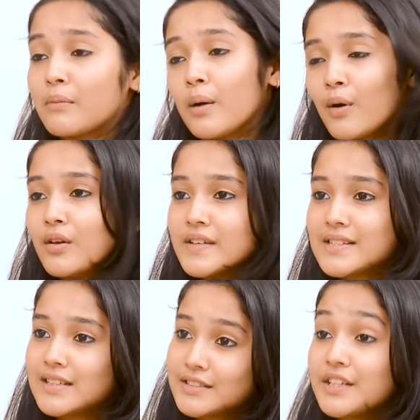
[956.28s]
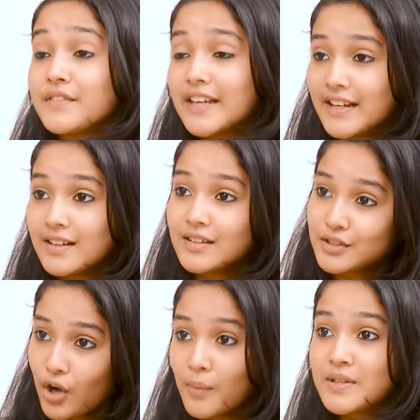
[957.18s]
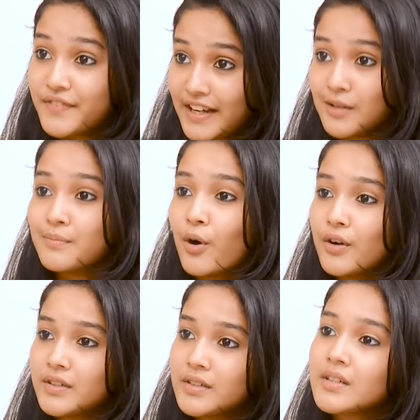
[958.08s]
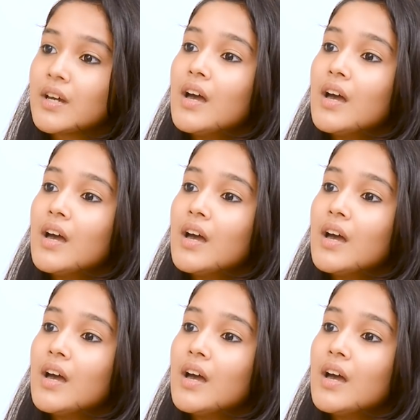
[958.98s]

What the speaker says: Mom always says that even getting a job is very important.